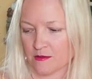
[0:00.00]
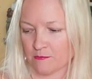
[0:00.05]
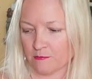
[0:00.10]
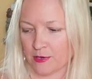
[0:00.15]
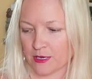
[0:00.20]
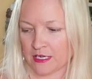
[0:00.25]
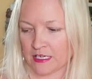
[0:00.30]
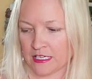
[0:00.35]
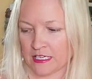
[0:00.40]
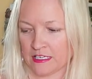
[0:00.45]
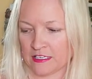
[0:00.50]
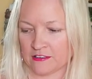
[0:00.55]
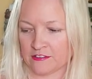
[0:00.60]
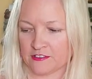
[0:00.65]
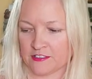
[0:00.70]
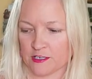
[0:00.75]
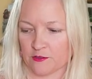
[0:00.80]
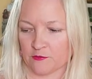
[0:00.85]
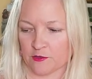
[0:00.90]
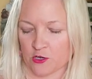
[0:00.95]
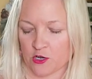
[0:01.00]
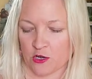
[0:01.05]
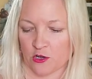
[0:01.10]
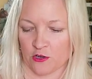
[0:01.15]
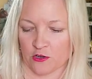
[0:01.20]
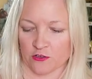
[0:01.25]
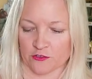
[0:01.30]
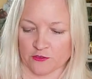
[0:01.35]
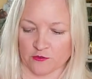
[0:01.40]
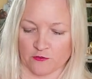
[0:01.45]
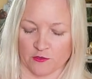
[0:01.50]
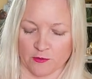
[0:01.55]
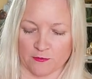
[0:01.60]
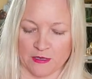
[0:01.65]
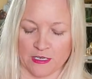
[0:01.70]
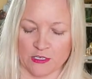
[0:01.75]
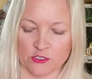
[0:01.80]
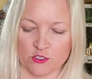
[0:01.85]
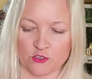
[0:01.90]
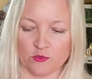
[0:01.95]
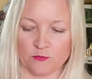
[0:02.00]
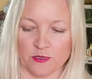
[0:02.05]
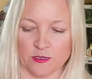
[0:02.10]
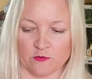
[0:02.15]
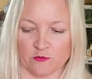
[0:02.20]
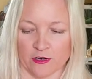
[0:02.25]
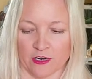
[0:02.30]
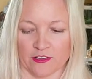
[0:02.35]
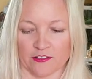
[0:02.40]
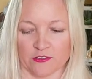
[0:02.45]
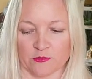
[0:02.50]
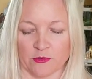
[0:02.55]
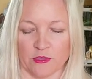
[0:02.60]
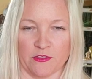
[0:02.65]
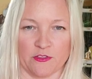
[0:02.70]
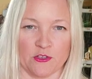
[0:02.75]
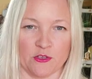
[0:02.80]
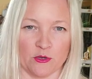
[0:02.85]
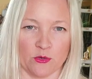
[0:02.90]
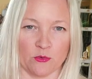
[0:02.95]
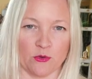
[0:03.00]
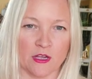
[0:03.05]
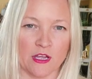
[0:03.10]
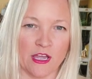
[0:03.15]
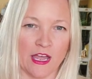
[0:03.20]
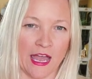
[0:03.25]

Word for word: but it is difficult for me to be friends with you.